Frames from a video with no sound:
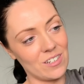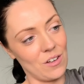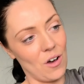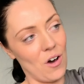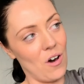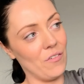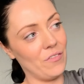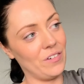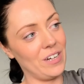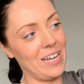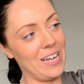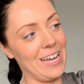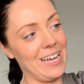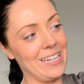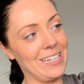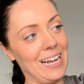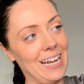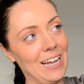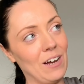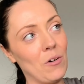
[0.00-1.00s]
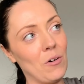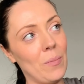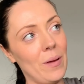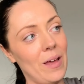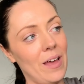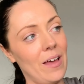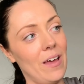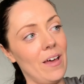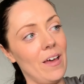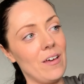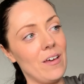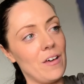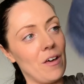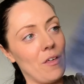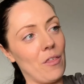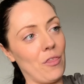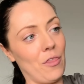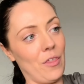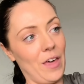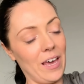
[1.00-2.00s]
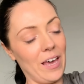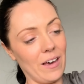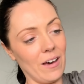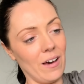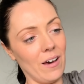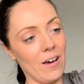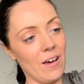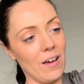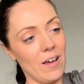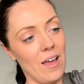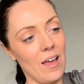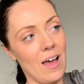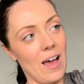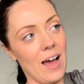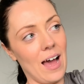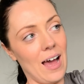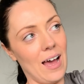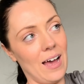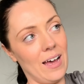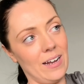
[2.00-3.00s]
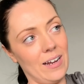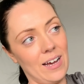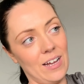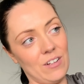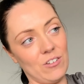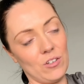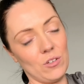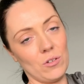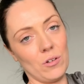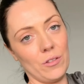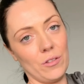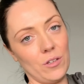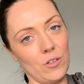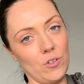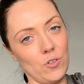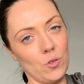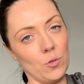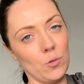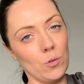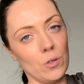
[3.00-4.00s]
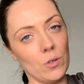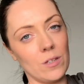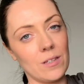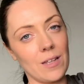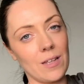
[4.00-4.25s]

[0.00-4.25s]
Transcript: soft. It is a little bit thicker. And I just got the shorts